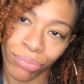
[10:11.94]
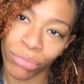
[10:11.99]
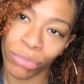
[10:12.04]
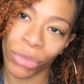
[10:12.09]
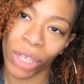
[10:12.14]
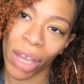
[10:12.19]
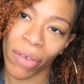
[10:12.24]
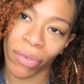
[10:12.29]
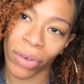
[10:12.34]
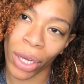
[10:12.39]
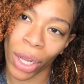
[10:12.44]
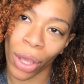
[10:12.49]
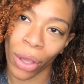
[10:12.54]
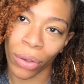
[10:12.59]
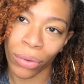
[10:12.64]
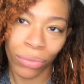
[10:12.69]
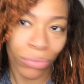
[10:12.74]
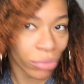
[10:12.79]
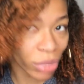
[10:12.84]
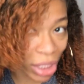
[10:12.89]
Never
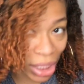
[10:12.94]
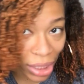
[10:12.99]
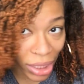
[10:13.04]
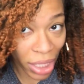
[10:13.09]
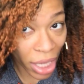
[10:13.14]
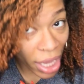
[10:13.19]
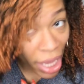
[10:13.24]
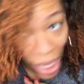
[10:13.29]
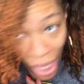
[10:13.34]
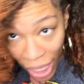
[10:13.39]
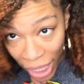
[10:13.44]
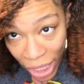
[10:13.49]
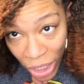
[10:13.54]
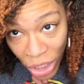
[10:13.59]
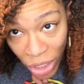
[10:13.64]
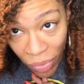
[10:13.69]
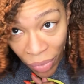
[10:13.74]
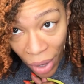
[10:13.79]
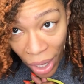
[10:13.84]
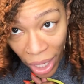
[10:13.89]
know. because
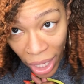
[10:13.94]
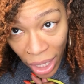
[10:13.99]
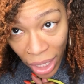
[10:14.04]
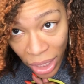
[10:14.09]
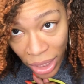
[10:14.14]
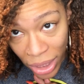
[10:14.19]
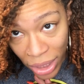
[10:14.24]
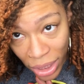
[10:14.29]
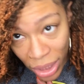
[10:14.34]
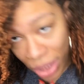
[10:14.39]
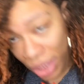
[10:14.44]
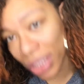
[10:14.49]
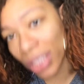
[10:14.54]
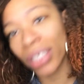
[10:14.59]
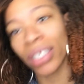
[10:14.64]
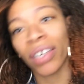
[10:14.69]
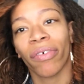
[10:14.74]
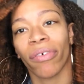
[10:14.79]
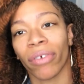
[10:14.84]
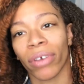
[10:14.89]
each of our hair is just
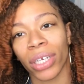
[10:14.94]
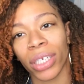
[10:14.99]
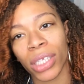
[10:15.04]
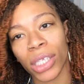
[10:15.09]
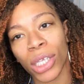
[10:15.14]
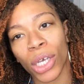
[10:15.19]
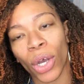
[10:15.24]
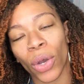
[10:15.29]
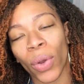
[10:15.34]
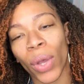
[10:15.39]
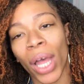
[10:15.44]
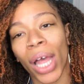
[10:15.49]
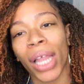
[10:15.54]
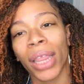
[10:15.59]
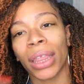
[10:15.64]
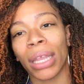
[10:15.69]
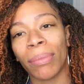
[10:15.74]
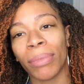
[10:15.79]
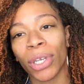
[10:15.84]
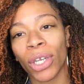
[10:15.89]
different. So
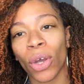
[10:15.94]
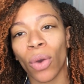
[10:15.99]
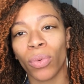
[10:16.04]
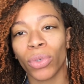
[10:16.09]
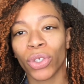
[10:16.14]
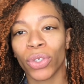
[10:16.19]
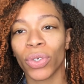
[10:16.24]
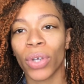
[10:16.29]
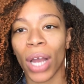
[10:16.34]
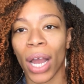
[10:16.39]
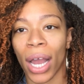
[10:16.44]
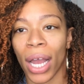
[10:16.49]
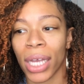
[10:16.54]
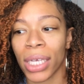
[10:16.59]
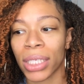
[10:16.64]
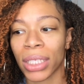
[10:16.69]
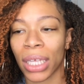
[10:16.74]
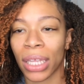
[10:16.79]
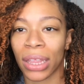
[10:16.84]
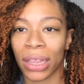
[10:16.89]
let me know what you
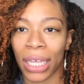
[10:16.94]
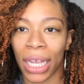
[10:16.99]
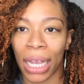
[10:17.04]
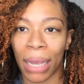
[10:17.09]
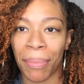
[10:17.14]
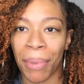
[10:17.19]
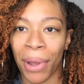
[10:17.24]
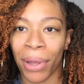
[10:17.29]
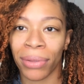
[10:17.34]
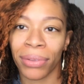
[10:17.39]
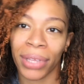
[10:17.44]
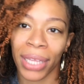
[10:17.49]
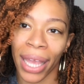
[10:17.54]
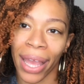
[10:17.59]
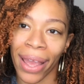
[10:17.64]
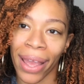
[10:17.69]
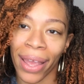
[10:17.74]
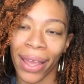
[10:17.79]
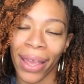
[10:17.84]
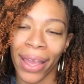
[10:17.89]
guys think about
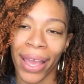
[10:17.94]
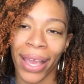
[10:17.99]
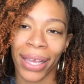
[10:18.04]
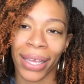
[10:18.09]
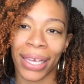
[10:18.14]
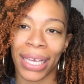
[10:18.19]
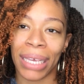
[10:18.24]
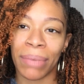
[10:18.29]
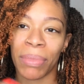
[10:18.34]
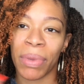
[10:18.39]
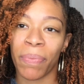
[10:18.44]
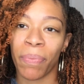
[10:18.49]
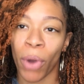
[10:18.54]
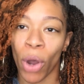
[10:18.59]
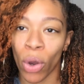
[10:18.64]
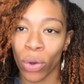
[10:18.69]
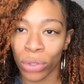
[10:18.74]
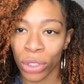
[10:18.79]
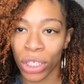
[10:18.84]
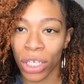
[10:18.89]
that. Keep me
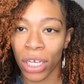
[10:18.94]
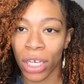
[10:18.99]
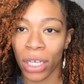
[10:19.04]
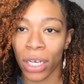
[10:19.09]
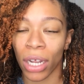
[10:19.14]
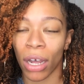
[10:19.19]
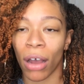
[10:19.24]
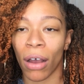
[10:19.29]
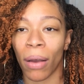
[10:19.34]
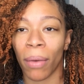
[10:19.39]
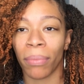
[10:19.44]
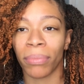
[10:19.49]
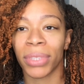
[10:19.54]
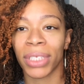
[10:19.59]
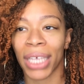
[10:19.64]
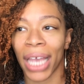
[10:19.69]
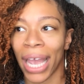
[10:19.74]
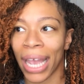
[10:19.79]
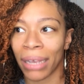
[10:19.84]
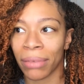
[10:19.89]
posted.
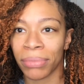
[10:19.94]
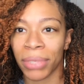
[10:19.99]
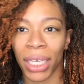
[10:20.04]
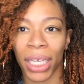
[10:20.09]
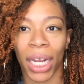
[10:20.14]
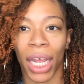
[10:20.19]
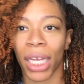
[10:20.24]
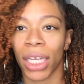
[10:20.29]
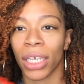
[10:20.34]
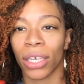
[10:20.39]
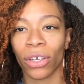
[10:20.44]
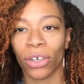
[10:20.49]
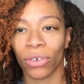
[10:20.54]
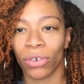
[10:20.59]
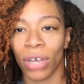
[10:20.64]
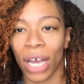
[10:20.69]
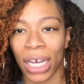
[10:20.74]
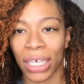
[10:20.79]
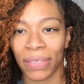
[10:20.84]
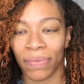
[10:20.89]
Tag me in any of
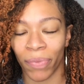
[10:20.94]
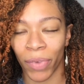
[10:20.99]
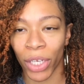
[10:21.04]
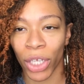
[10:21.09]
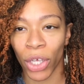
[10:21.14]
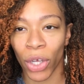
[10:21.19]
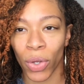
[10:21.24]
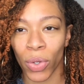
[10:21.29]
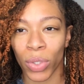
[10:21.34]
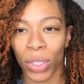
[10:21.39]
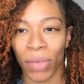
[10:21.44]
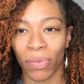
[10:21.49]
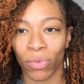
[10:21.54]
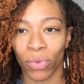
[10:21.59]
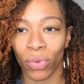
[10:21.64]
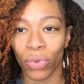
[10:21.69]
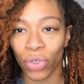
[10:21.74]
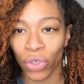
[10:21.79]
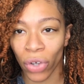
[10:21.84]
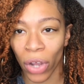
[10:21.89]
you guys' videos if
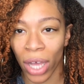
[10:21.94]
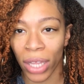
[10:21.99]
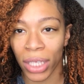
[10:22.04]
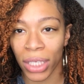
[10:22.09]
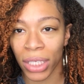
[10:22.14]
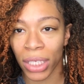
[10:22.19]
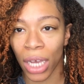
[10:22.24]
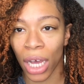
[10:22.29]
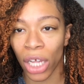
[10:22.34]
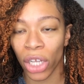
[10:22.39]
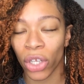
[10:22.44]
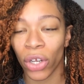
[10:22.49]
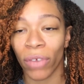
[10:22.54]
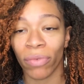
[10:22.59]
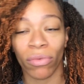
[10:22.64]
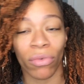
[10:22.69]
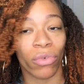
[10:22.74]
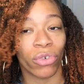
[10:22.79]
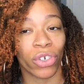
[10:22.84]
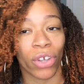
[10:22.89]
you try this color,
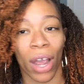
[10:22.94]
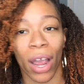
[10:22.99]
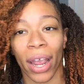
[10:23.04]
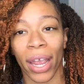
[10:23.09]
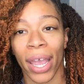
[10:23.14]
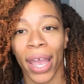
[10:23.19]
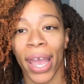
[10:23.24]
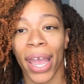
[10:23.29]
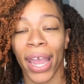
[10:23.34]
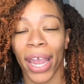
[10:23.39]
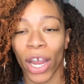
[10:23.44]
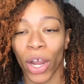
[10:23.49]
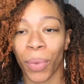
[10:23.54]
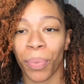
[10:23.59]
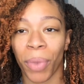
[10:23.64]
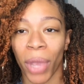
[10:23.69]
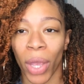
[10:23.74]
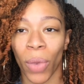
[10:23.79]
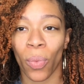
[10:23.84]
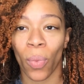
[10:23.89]
if you try hair
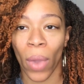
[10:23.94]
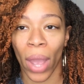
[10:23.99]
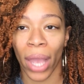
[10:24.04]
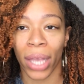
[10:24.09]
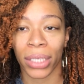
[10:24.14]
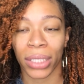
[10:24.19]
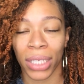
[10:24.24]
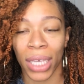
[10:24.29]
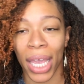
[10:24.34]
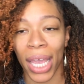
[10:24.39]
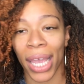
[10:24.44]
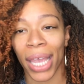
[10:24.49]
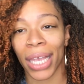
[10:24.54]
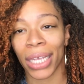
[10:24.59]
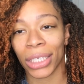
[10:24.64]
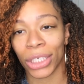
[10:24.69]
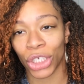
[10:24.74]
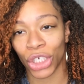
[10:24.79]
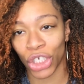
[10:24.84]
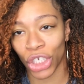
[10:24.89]
paint wax
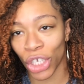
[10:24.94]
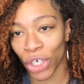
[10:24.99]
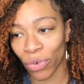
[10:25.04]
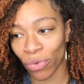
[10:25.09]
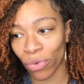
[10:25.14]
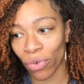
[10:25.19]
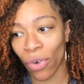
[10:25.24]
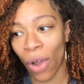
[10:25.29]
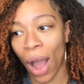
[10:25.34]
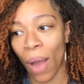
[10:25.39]
in general.